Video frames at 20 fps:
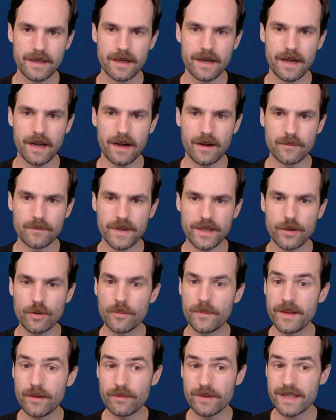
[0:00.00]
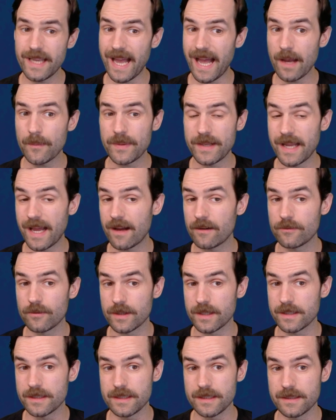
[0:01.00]
But you'll be really happy to have
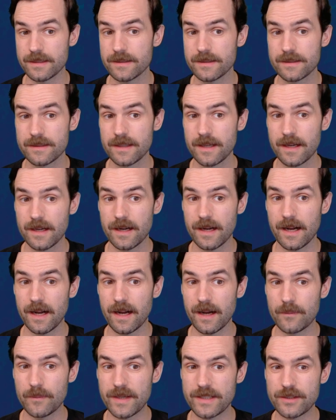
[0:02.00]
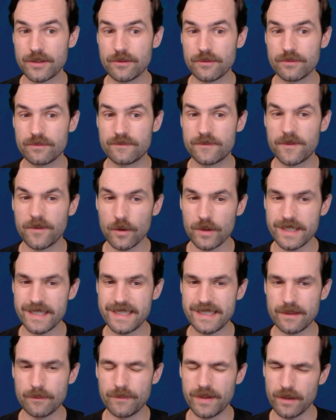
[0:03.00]
one of these. But do you fully
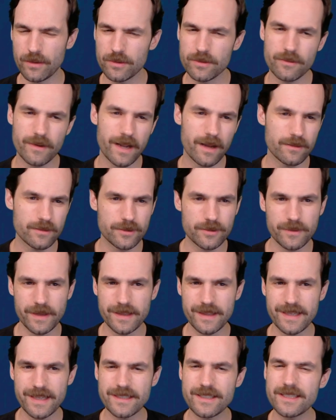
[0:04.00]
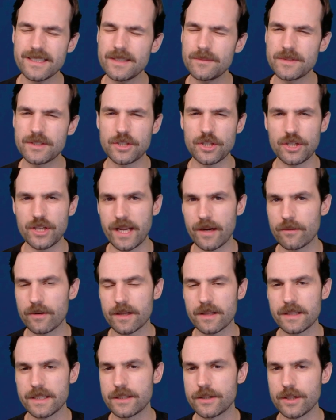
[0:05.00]
need to build around or do anything? It just seems
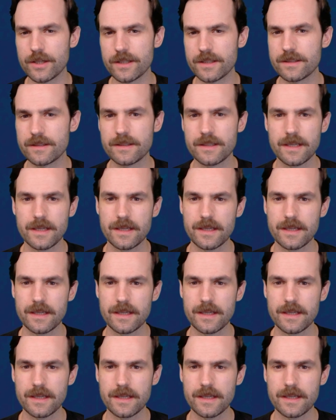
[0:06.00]
generically good.